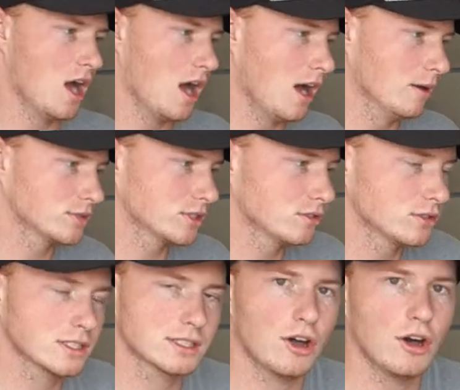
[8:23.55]
Um, so
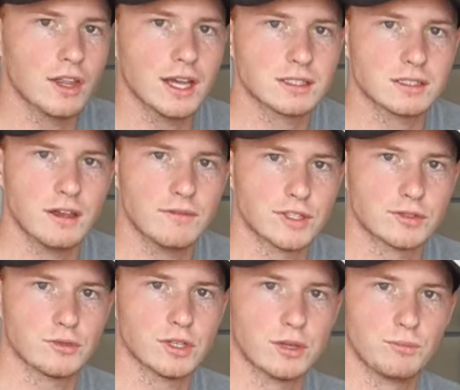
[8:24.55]
just all that stuff is
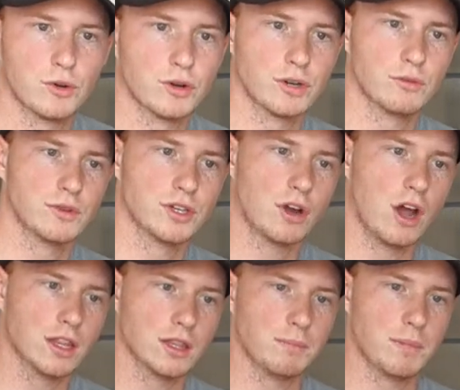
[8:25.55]
really important when you're
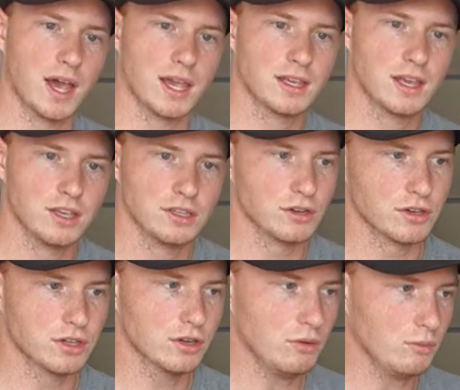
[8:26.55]
on the bike. You know,
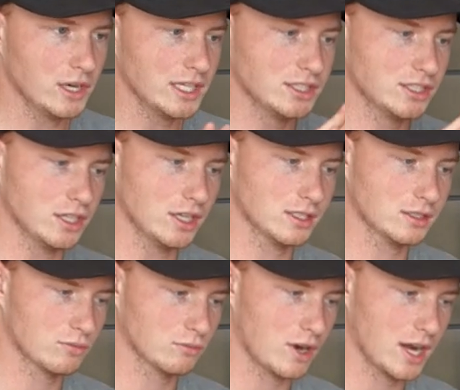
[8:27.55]
you don't want to
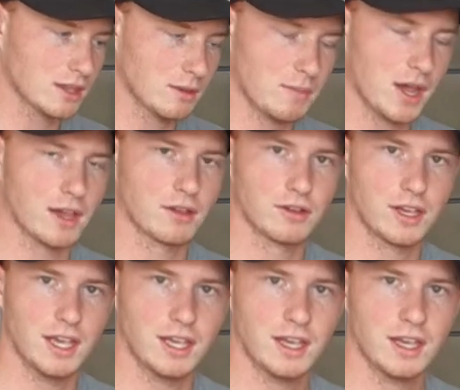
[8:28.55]
just ride the bike,
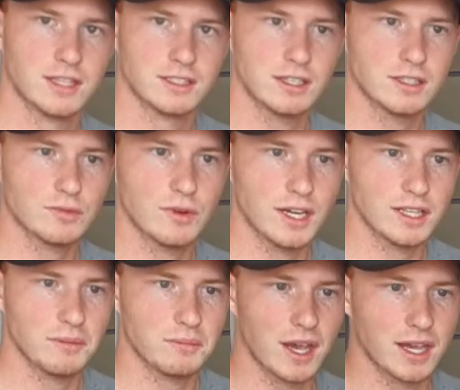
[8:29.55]
okay? Just riding
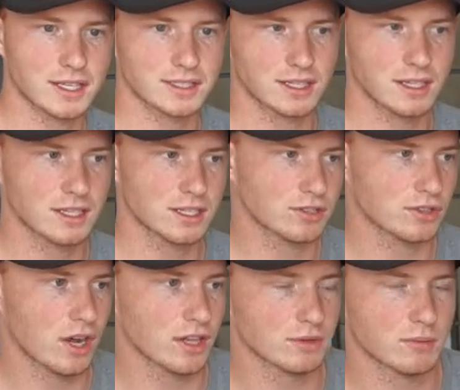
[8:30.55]
the bike is going to get
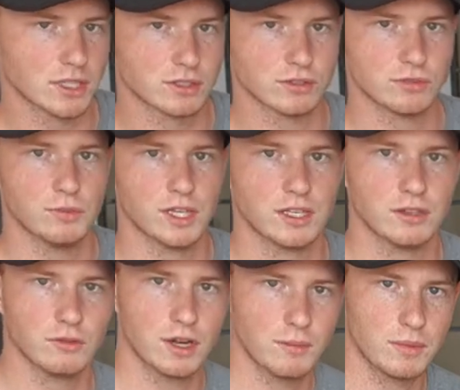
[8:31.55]
your other muscles weak.
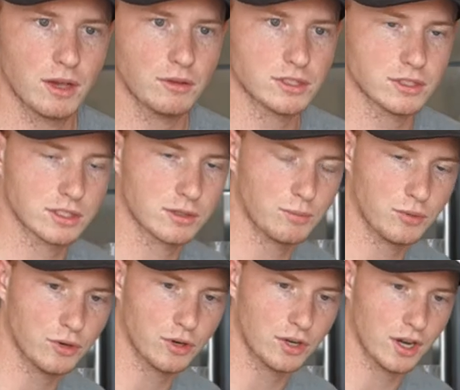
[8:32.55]
You want to be able to
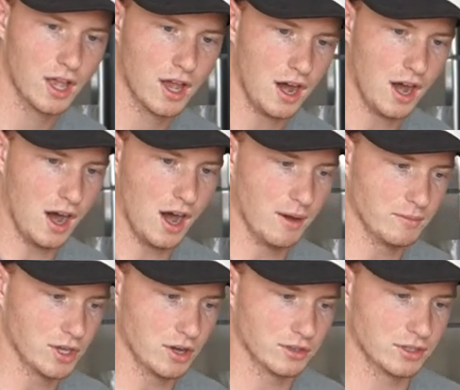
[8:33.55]
support,
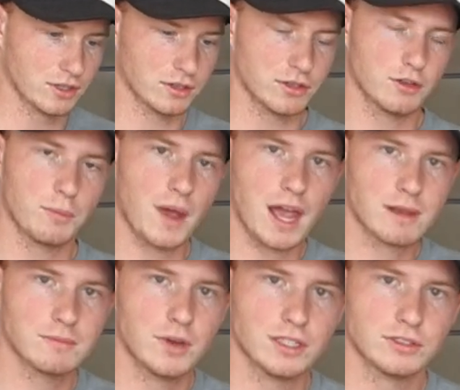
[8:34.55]
um, you know, your
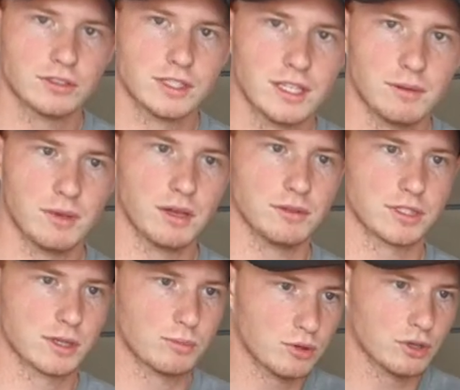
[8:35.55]
back muscles need to be able to
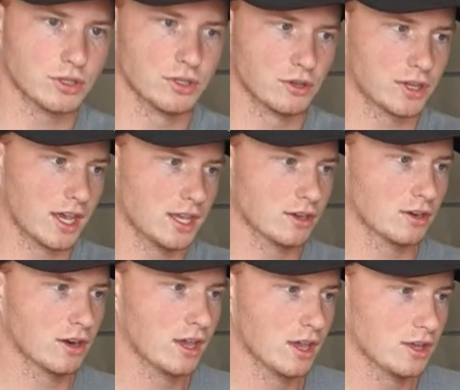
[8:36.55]
support you, okay?
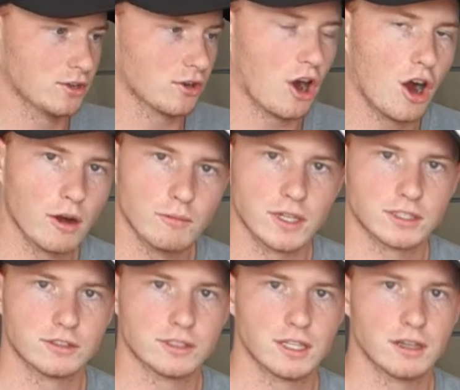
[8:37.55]
Your your arm
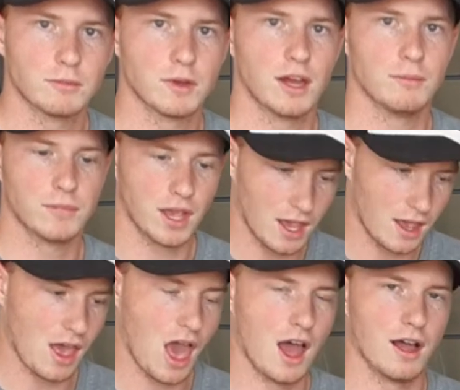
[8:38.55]
muscles need to a
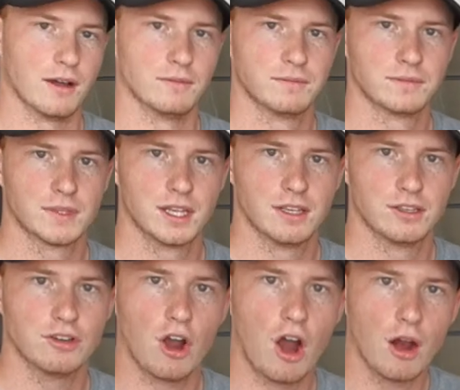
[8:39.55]
bit, uh,
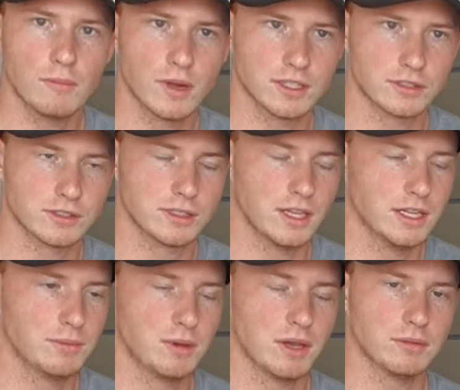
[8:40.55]
your arm muscles
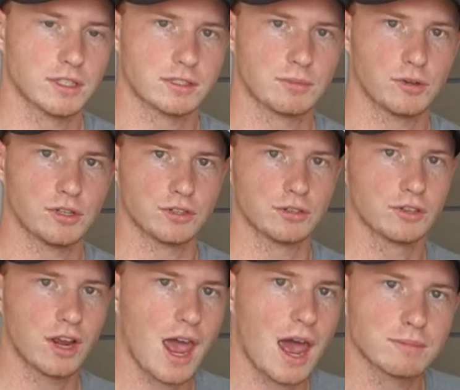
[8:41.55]
need to be able to support you.
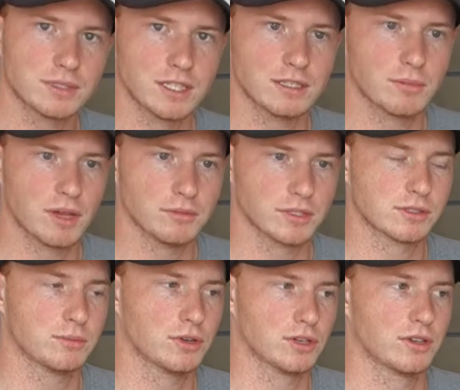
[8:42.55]
Your abs need to be able to
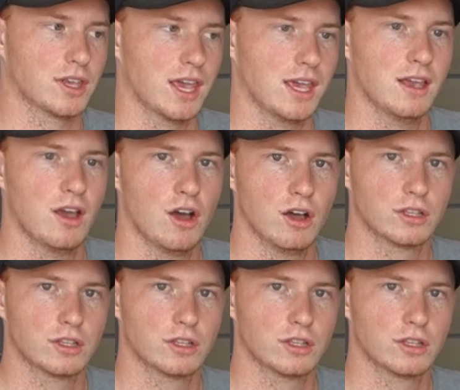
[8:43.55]
support you, okay?